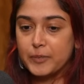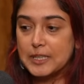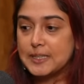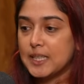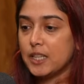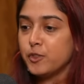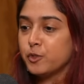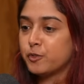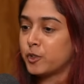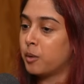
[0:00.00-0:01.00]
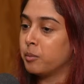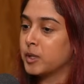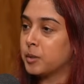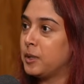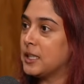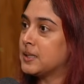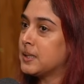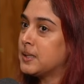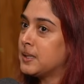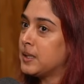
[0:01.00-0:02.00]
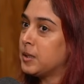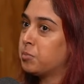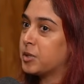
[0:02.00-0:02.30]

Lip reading: save you from complacency,